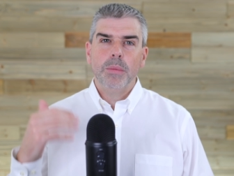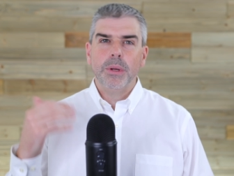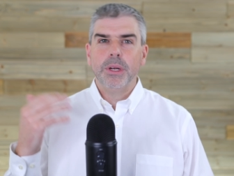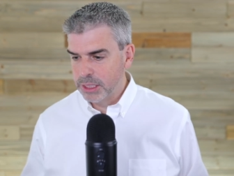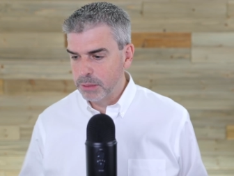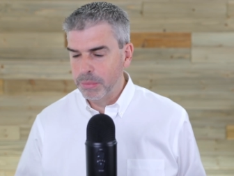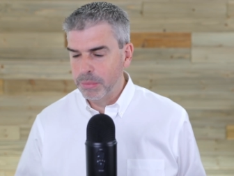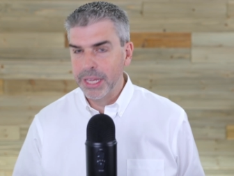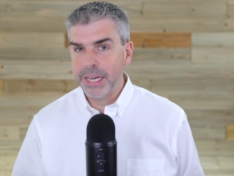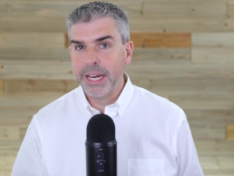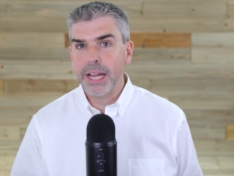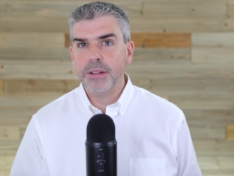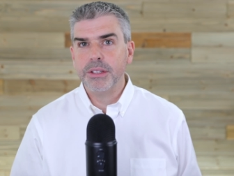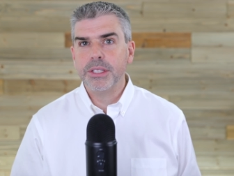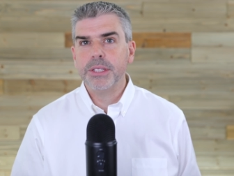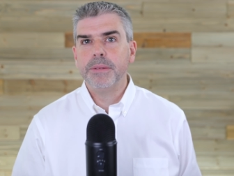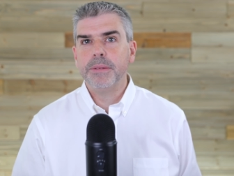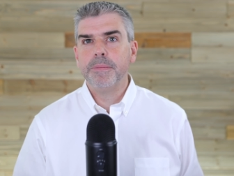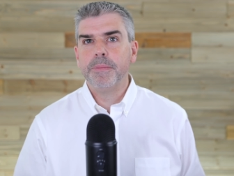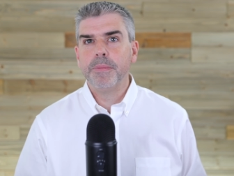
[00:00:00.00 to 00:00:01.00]
ultimately
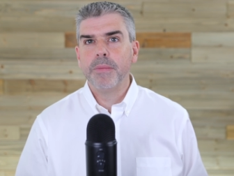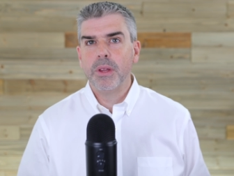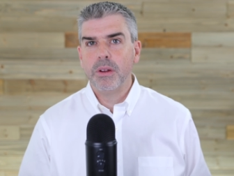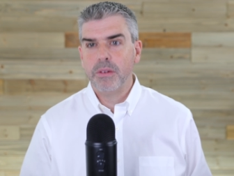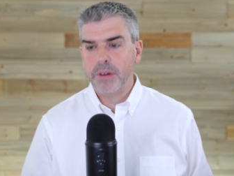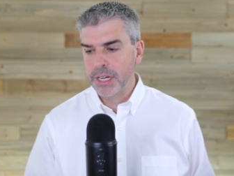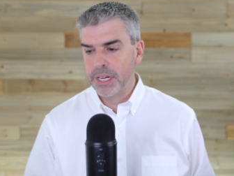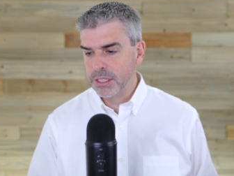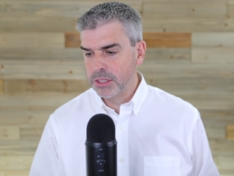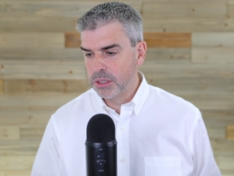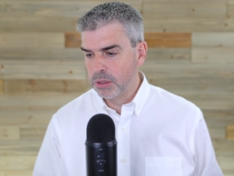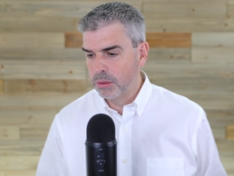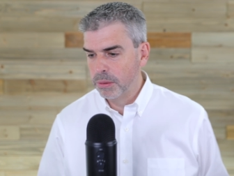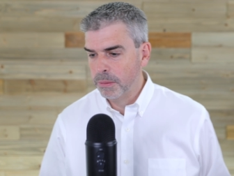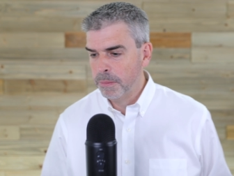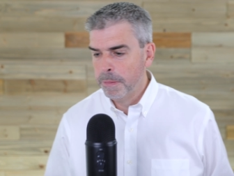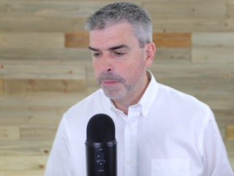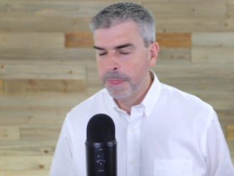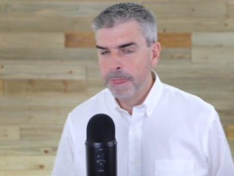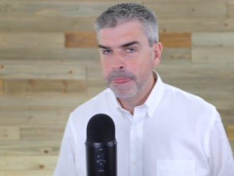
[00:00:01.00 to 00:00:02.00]
out right so
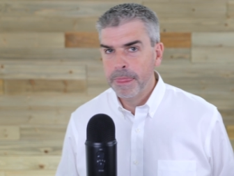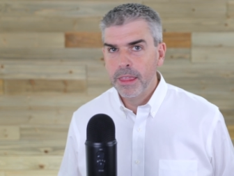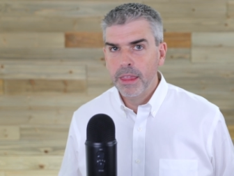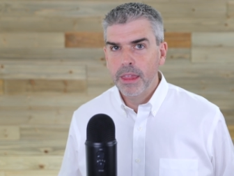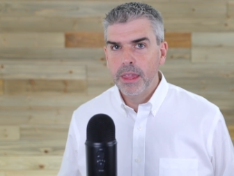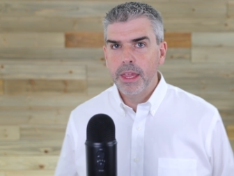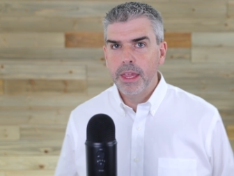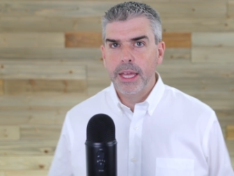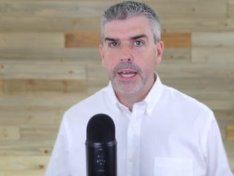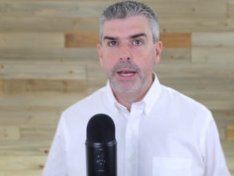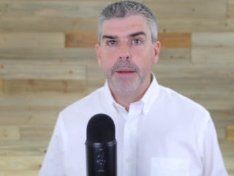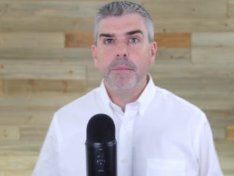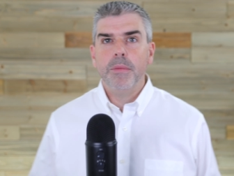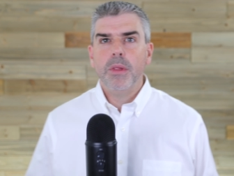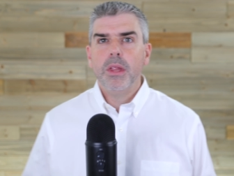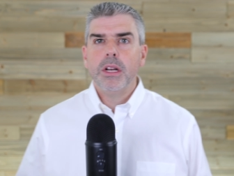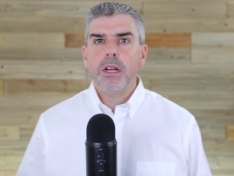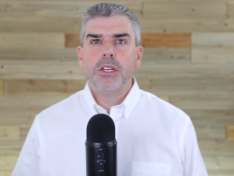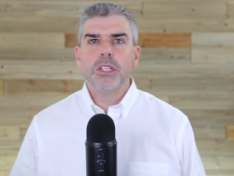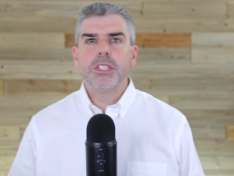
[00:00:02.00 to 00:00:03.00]
um,
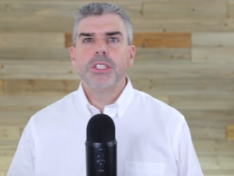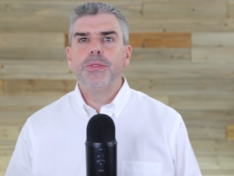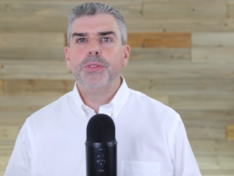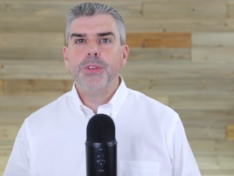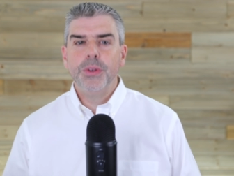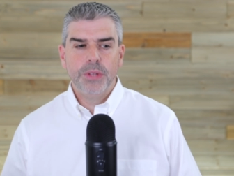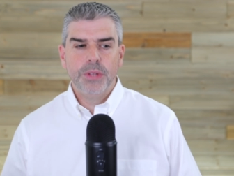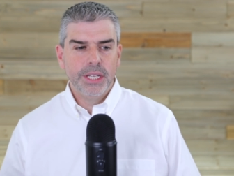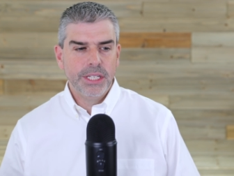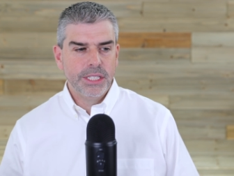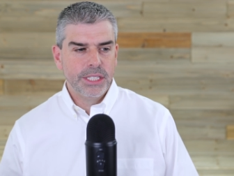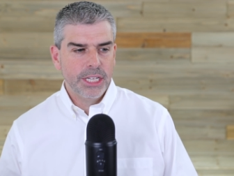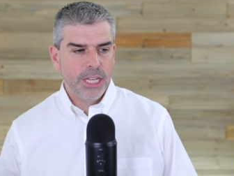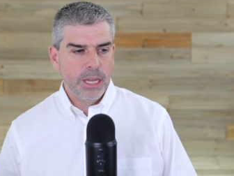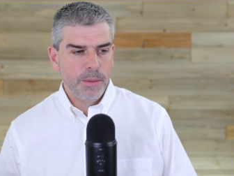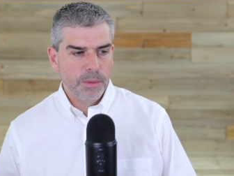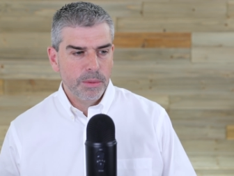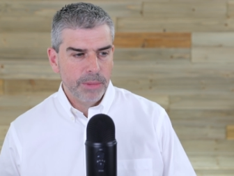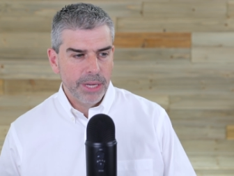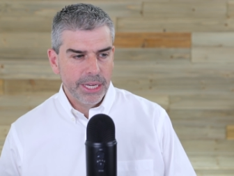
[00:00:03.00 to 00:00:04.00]
just a few things to
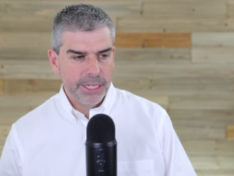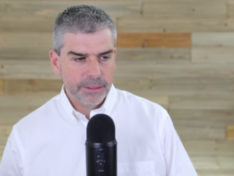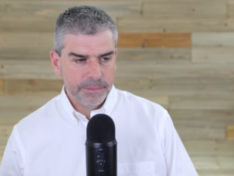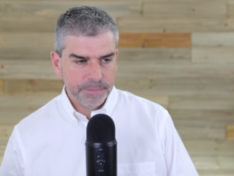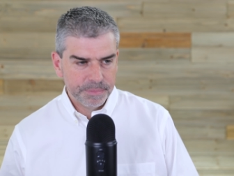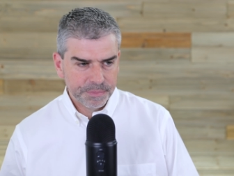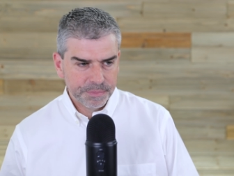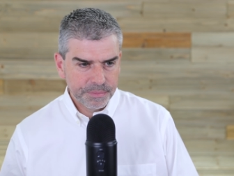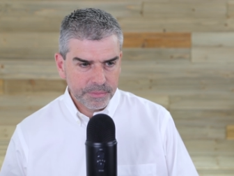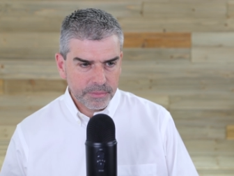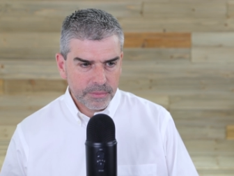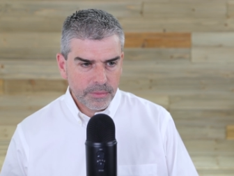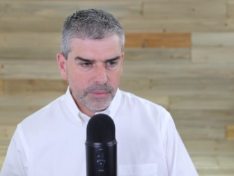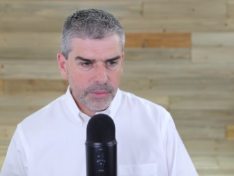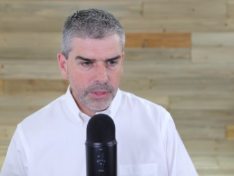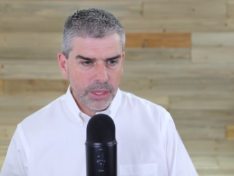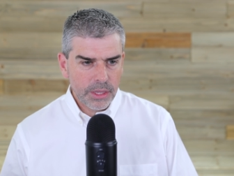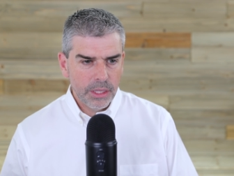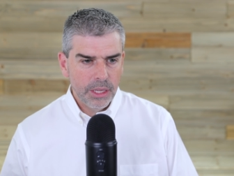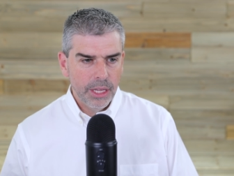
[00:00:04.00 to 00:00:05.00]
keep in mind
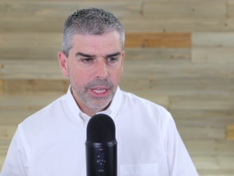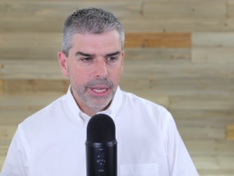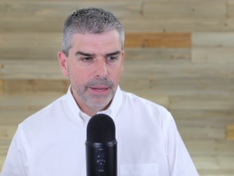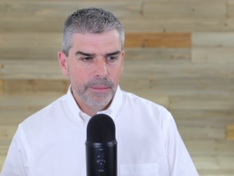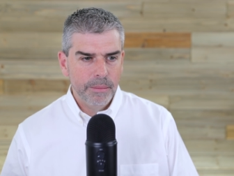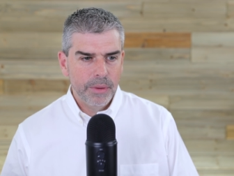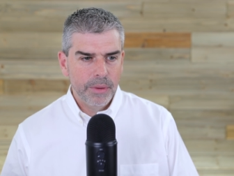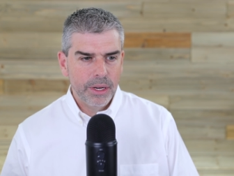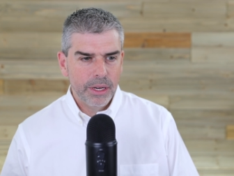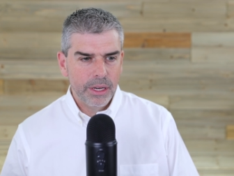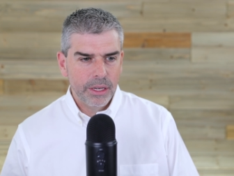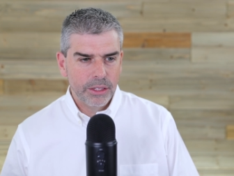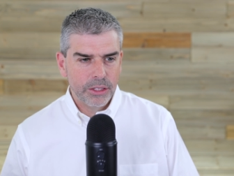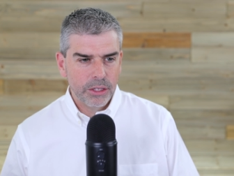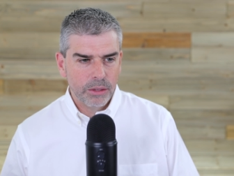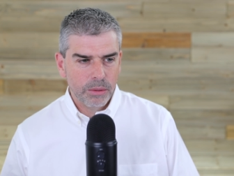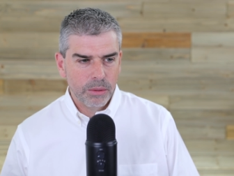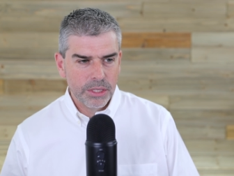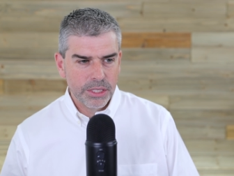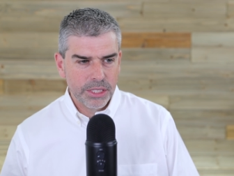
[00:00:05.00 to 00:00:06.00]
um,
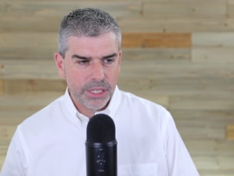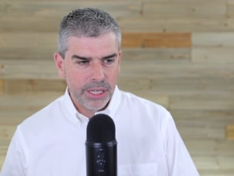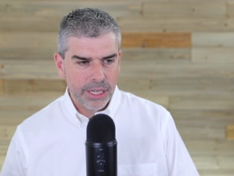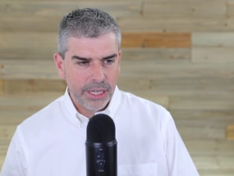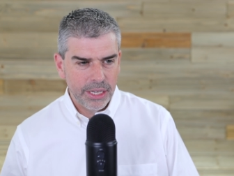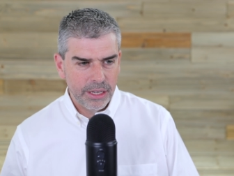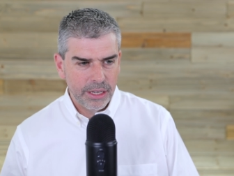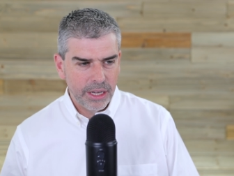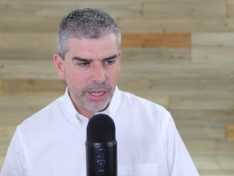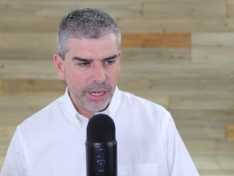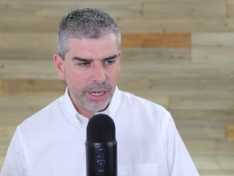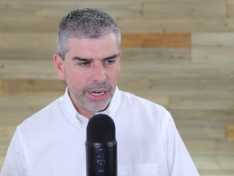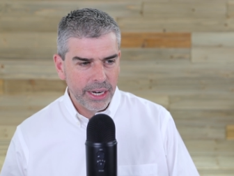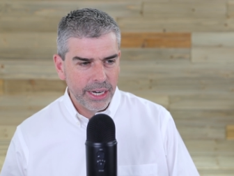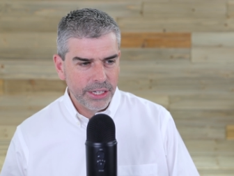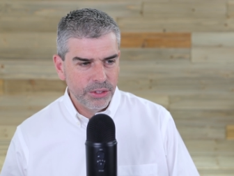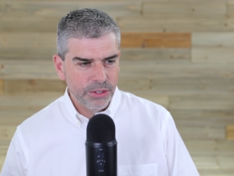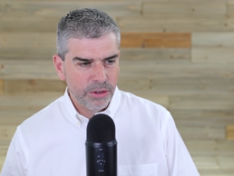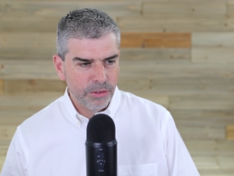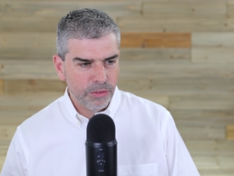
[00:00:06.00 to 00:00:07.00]
there was uh, and
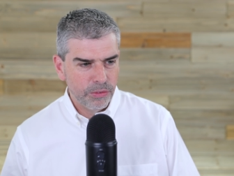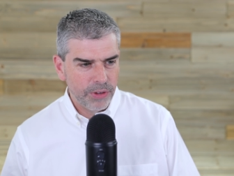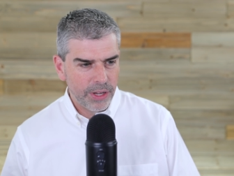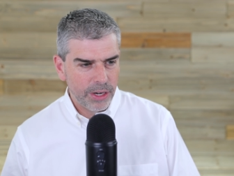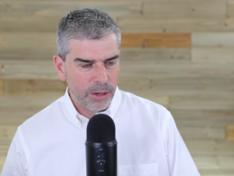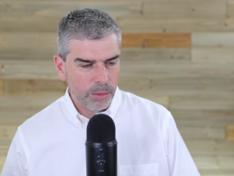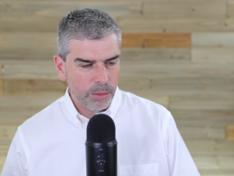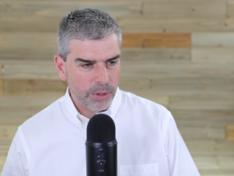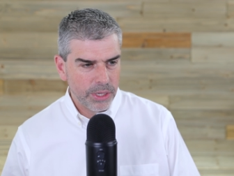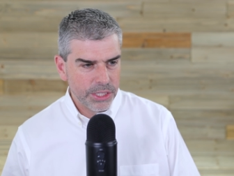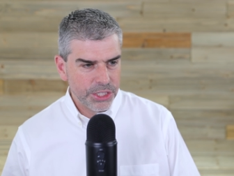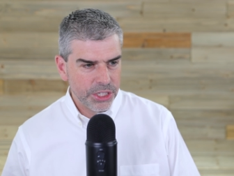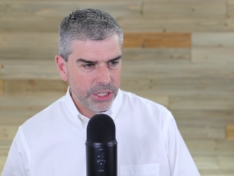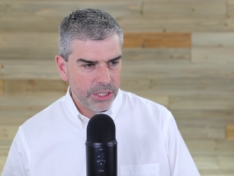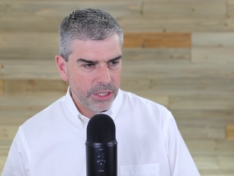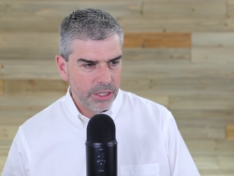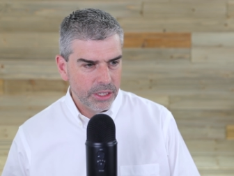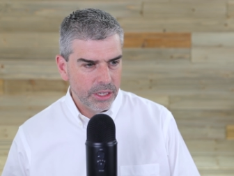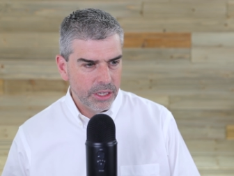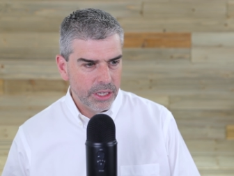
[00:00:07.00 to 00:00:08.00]
i do have a follow-up
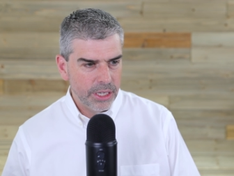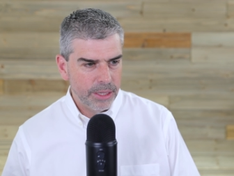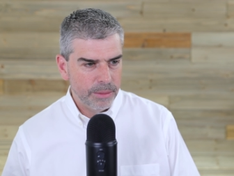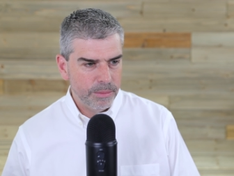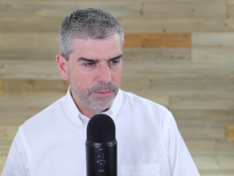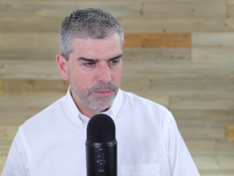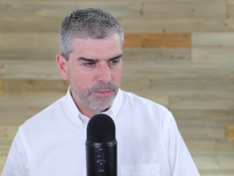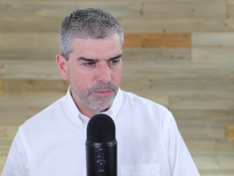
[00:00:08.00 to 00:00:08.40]
question um,